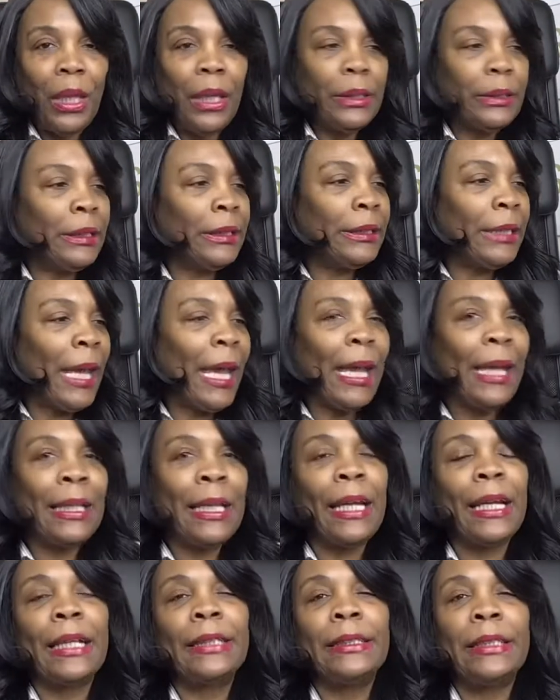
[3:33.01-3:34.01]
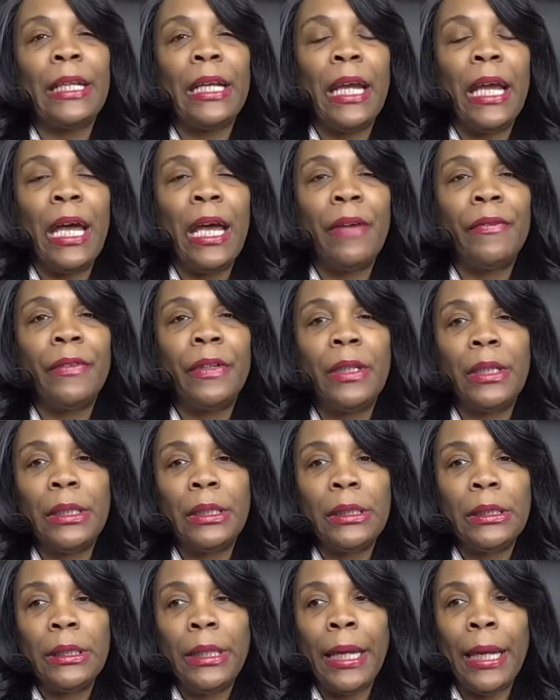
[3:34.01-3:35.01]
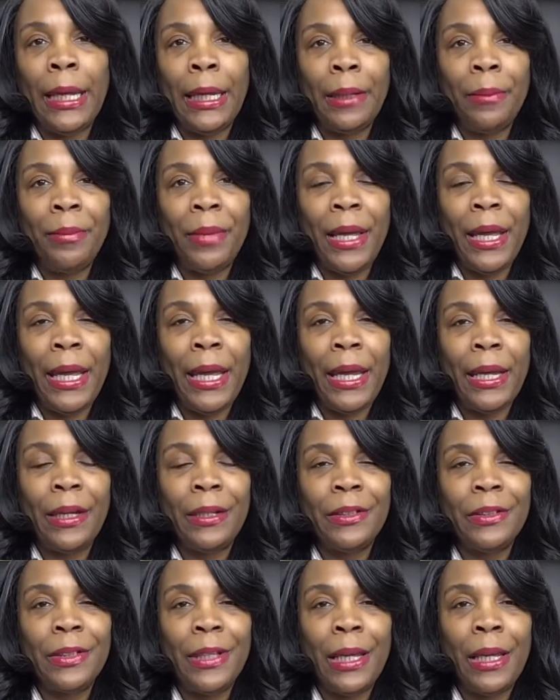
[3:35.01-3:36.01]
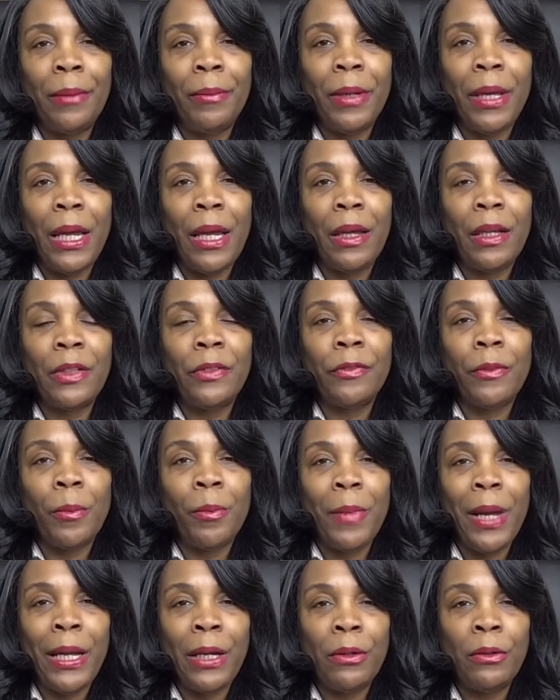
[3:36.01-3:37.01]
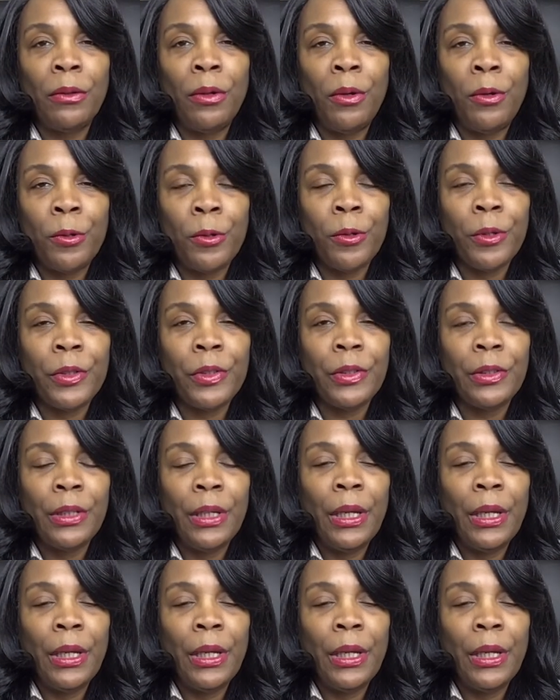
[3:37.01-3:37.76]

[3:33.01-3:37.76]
Today, like I said, I have a handbag, and this handbag is from Michael Kors,